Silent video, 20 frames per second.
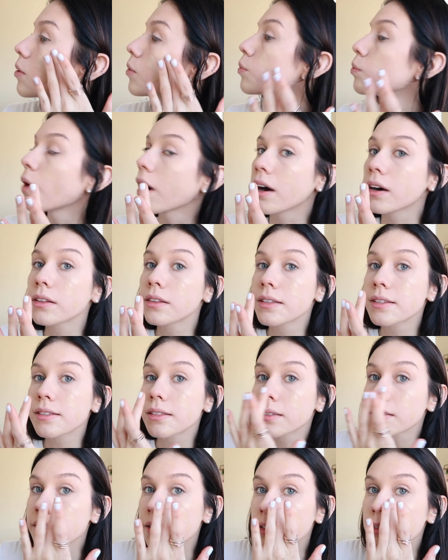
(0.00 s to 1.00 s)
While this
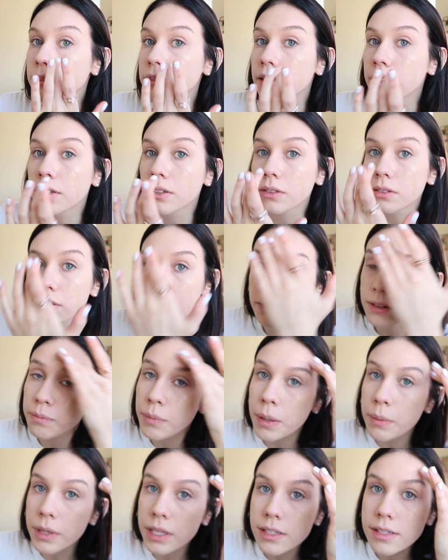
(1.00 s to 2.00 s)
looks a little,
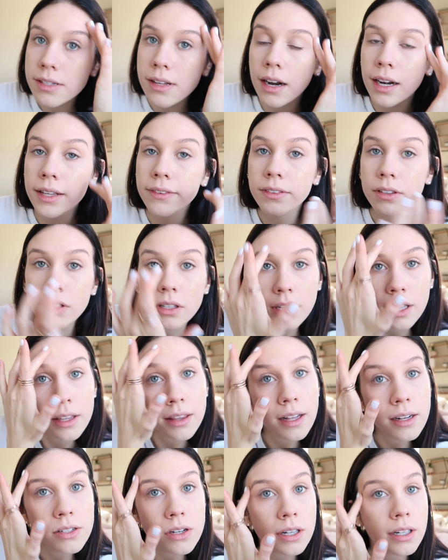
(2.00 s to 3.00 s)
maybe it's not even looking
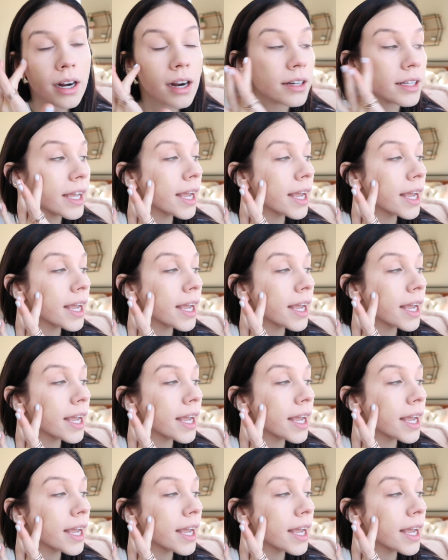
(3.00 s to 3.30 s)
that dark on